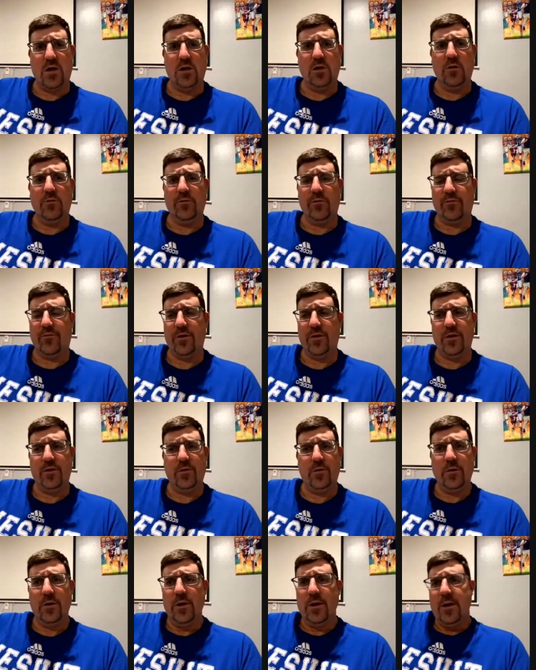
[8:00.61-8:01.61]
all over the
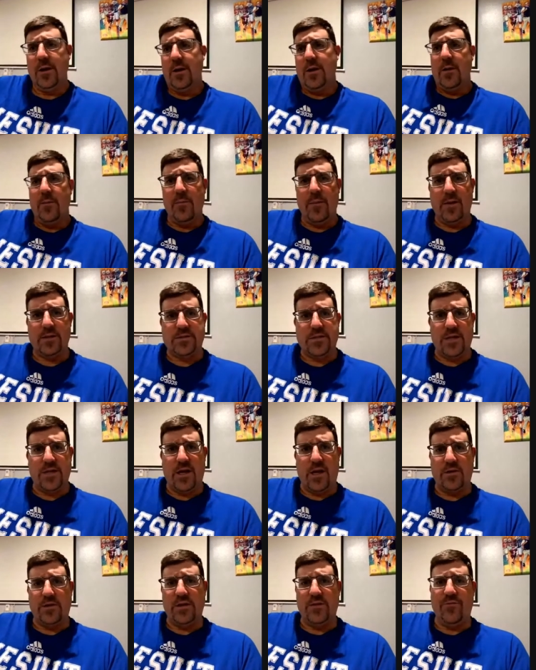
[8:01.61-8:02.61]
field, but I tell
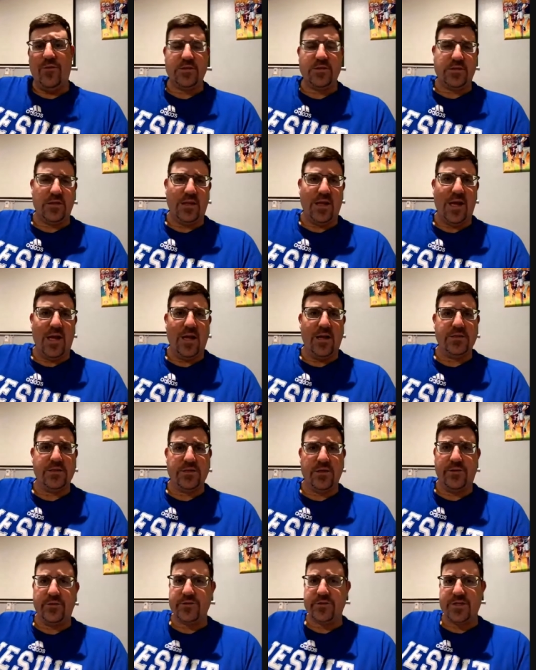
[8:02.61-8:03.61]
you our defensive line
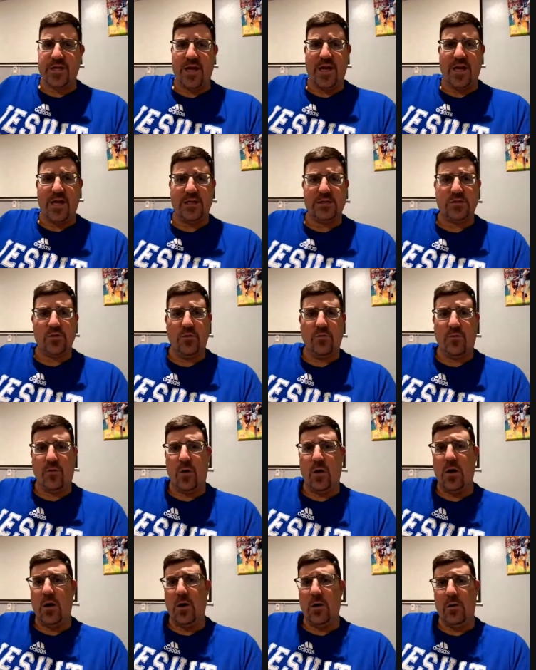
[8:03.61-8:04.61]
is undersized
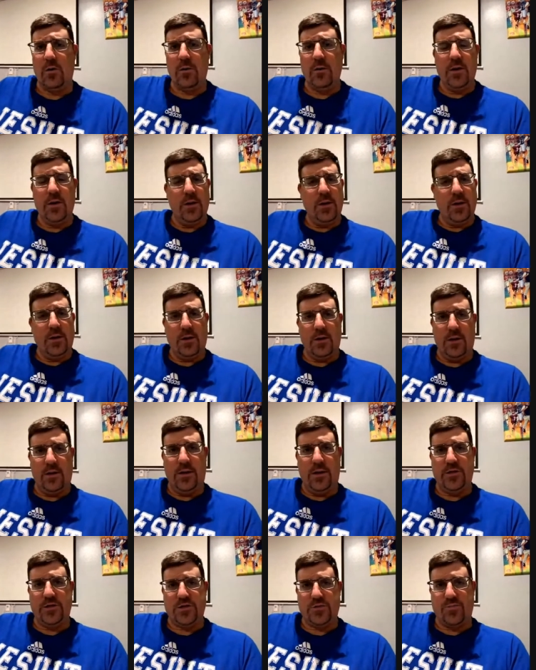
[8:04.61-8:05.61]
overall,
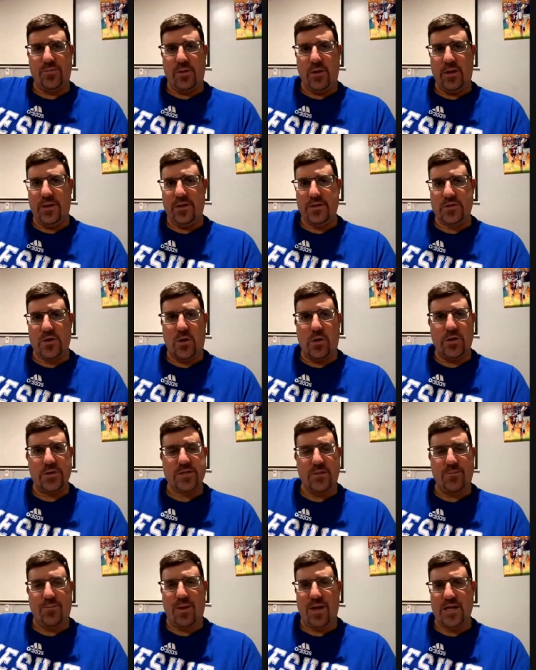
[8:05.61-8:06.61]
and they just play as hard
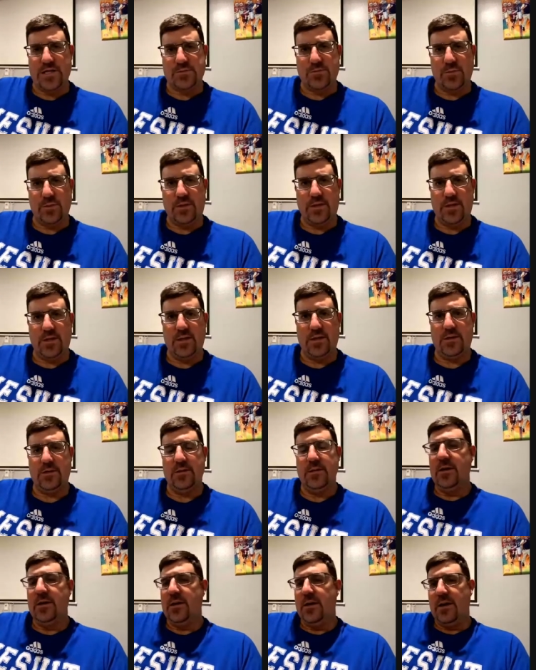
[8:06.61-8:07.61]
as they possibly can.
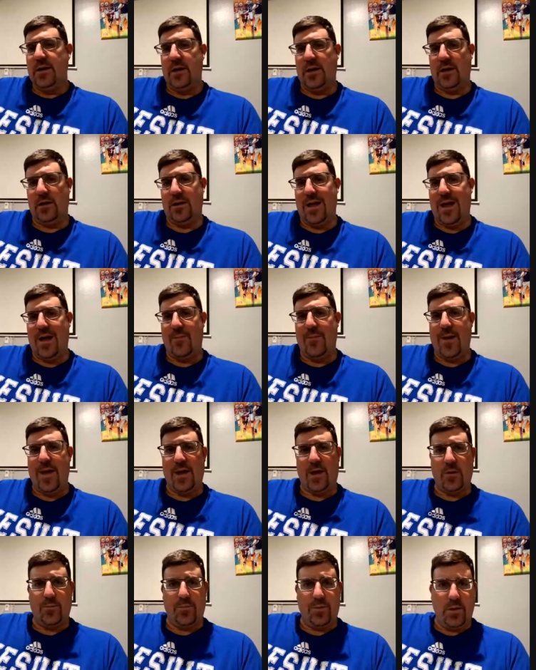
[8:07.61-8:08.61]
Our uh,
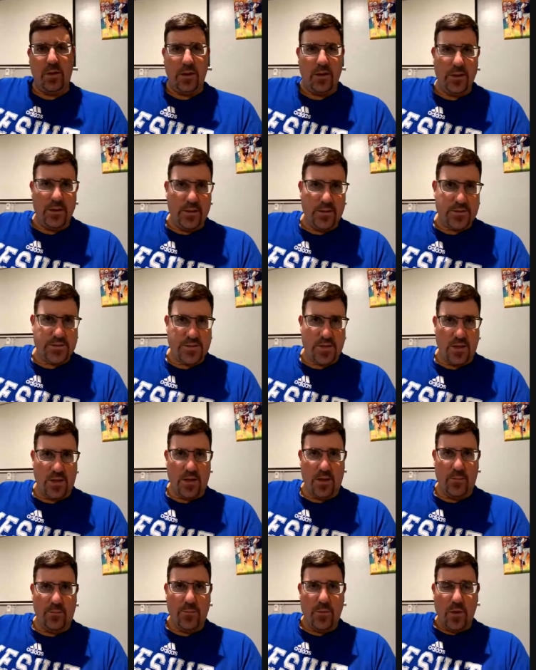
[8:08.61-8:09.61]
linebacker play is,
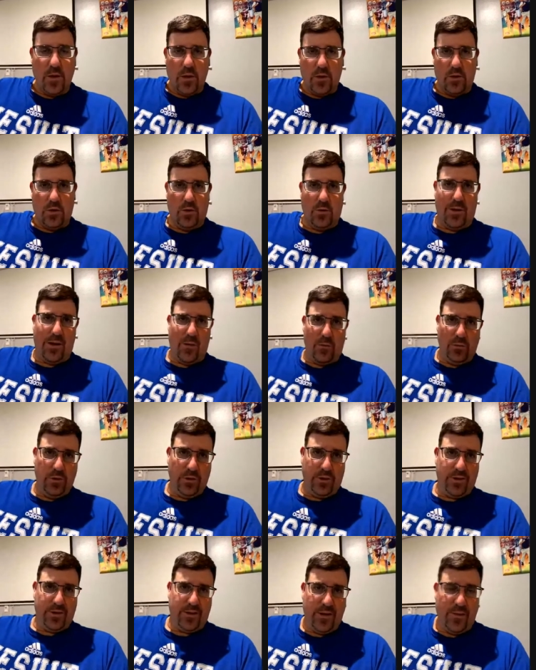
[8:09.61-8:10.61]
um, you know, I would
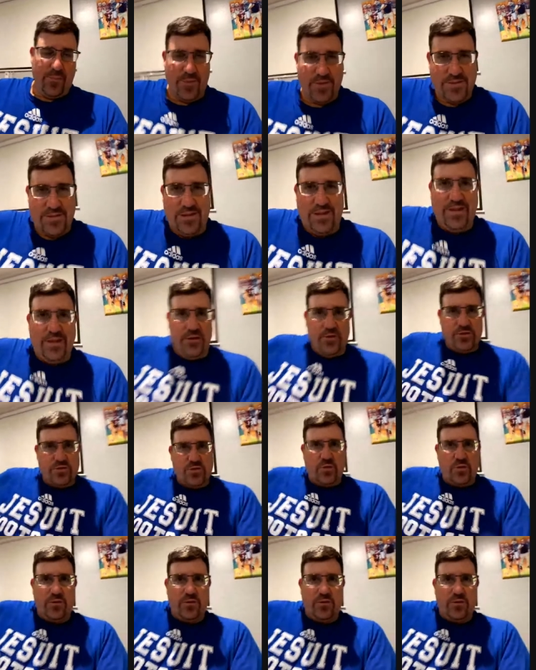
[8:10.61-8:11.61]
look at them as leaders
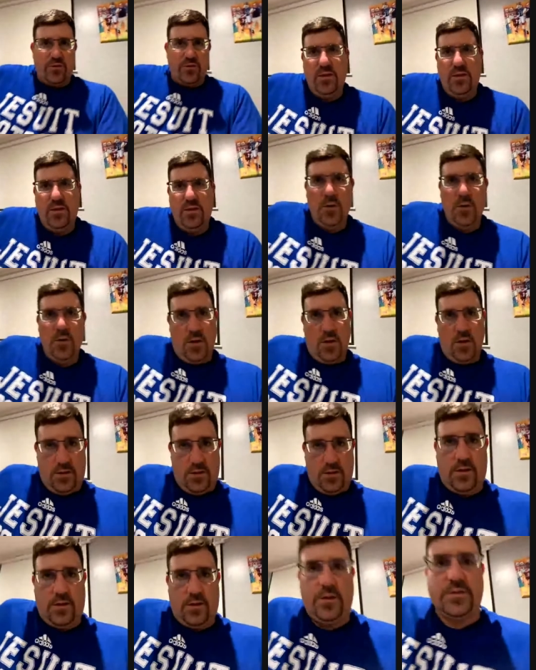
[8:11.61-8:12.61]
on the team.
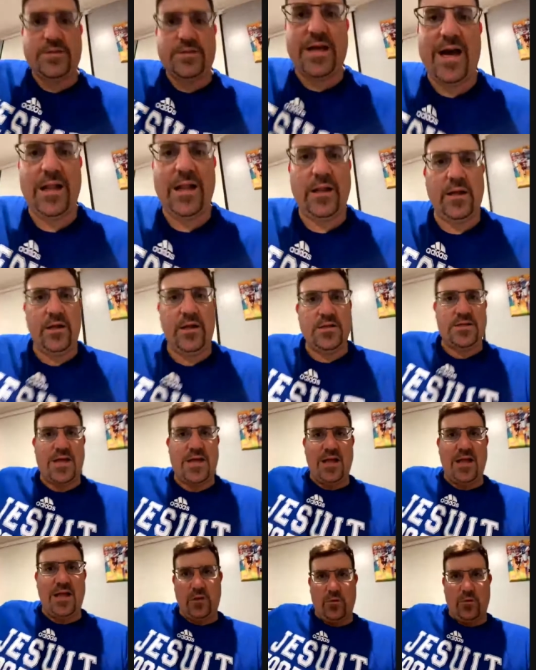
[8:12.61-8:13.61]
Uh, solid, it's
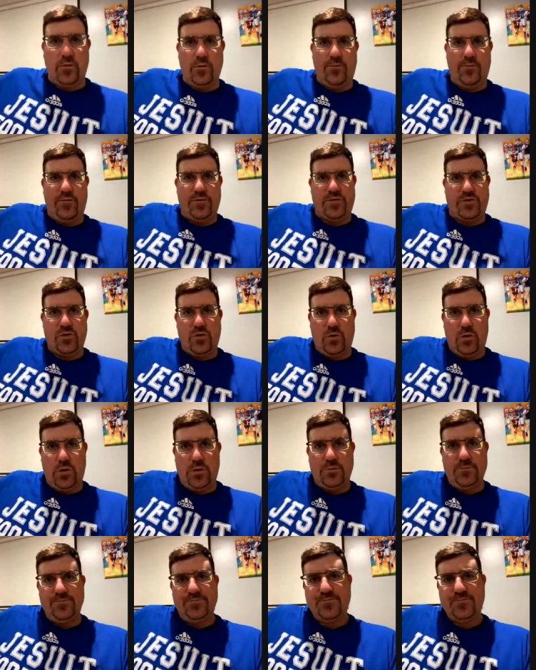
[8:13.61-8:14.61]
solid group for sure.